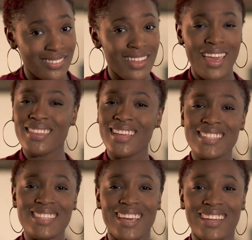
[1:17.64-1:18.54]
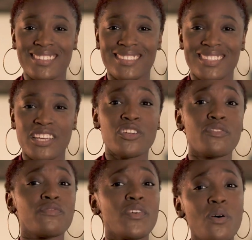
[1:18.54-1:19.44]
And that's it. Your
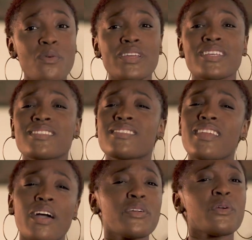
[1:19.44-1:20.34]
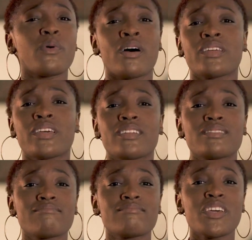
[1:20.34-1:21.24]
phone is now your wallet.
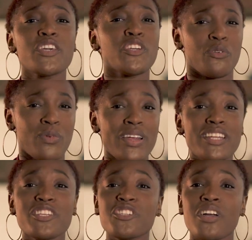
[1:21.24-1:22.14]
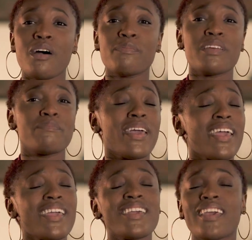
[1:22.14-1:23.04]
You're ready to shop and
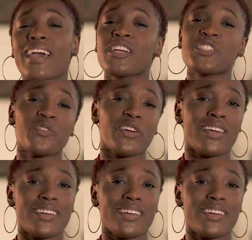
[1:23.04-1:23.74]
pay cash free.